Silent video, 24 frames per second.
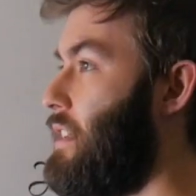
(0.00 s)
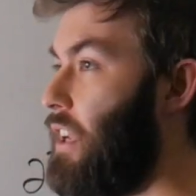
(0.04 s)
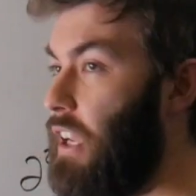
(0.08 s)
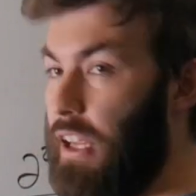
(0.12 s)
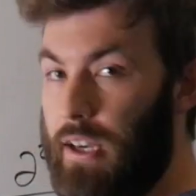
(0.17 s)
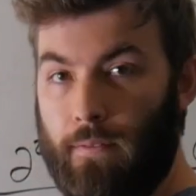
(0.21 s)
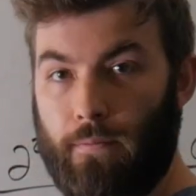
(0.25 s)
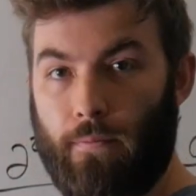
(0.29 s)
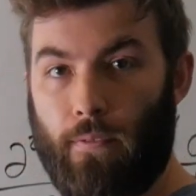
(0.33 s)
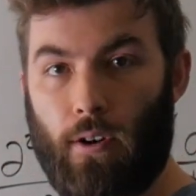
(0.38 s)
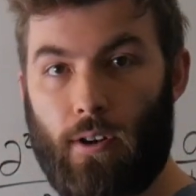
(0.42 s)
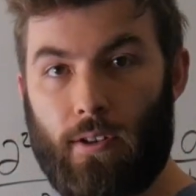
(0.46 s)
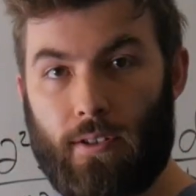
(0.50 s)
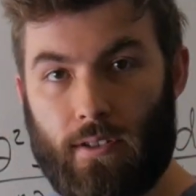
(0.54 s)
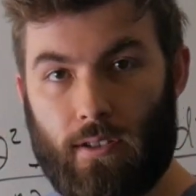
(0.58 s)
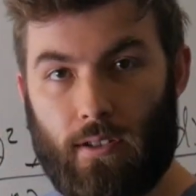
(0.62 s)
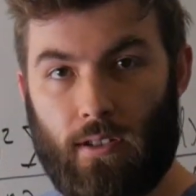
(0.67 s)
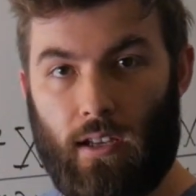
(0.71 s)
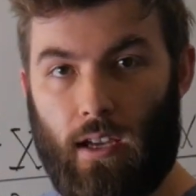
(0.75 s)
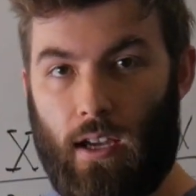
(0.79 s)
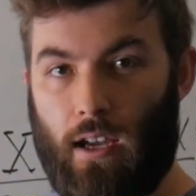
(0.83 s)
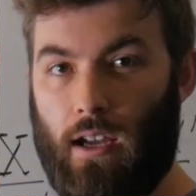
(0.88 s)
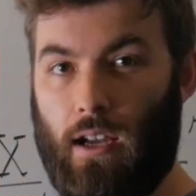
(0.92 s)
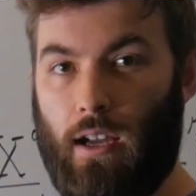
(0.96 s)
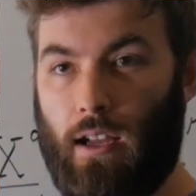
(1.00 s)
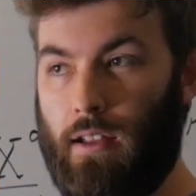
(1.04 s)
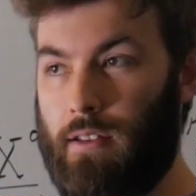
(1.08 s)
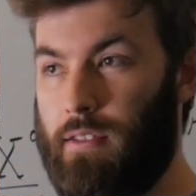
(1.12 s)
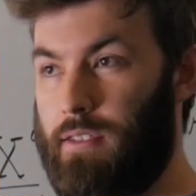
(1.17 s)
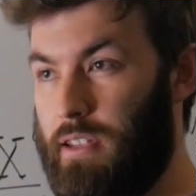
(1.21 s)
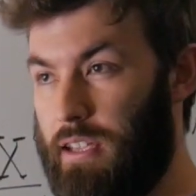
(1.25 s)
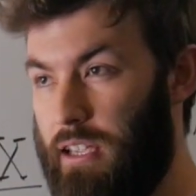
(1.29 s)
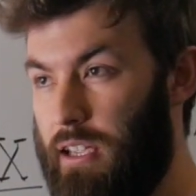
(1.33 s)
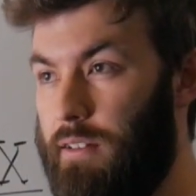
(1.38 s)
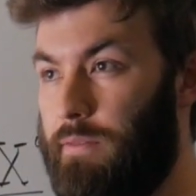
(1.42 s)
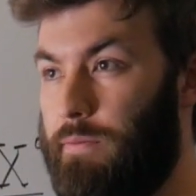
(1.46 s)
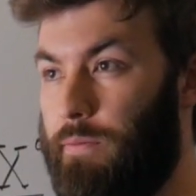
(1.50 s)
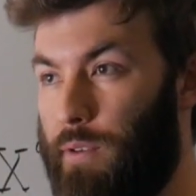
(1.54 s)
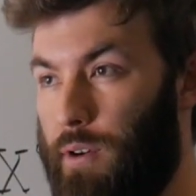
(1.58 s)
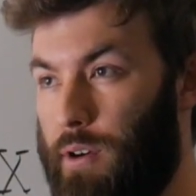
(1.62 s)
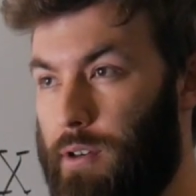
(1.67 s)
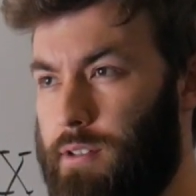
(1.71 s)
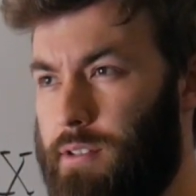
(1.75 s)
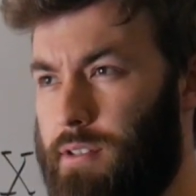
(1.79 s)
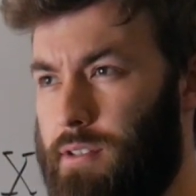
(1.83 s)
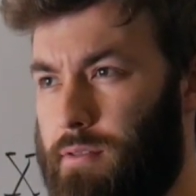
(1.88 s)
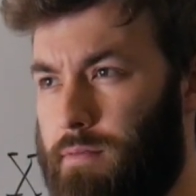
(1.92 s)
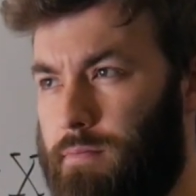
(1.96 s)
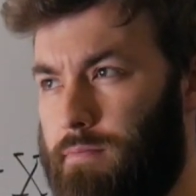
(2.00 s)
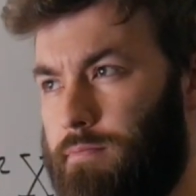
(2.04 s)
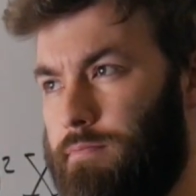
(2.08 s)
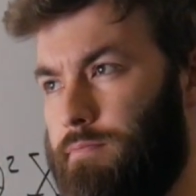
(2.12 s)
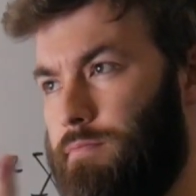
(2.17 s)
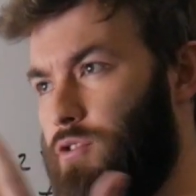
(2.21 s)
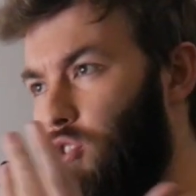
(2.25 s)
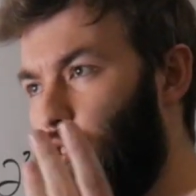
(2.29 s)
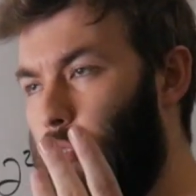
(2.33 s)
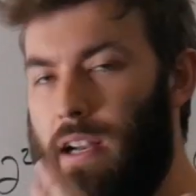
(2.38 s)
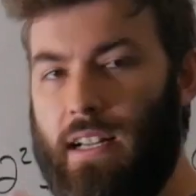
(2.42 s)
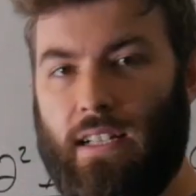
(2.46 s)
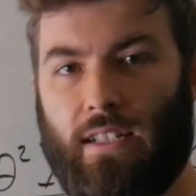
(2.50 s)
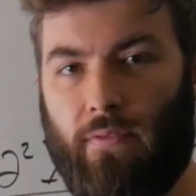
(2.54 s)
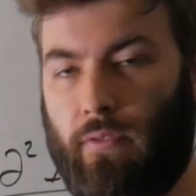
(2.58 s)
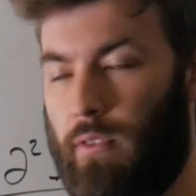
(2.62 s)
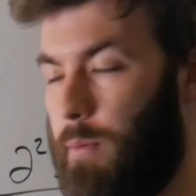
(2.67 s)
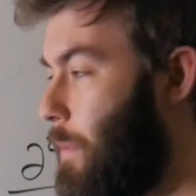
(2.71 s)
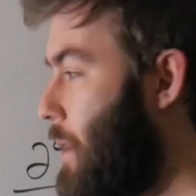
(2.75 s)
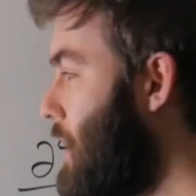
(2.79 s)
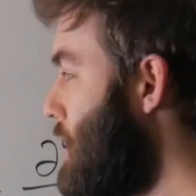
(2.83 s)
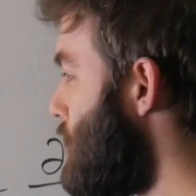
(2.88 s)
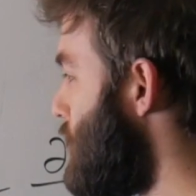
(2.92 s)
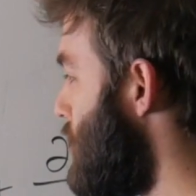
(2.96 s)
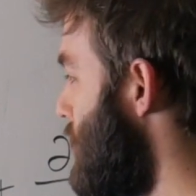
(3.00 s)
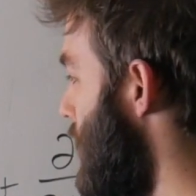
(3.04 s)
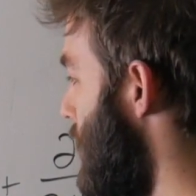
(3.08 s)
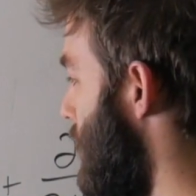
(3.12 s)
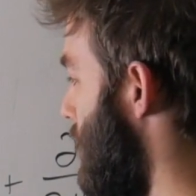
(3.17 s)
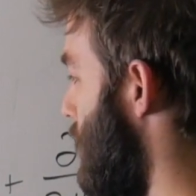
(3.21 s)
inverse transformation